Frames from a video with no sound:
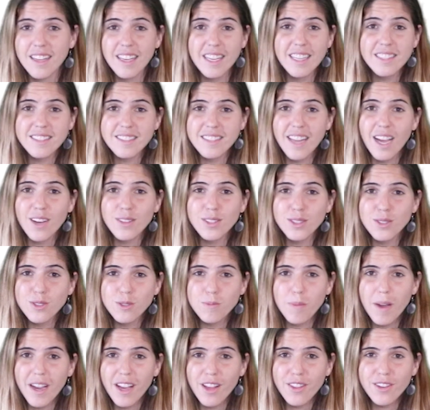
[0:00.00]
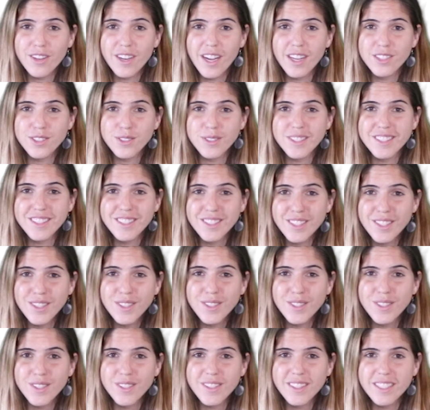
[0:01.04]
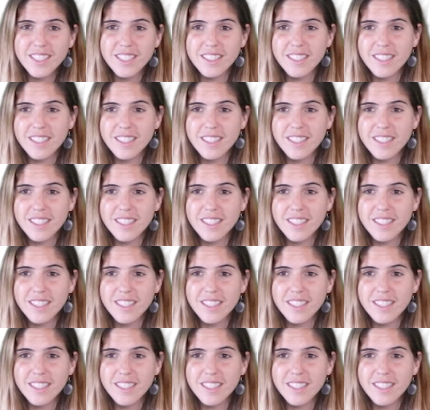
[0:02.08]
It's now used by other countries too.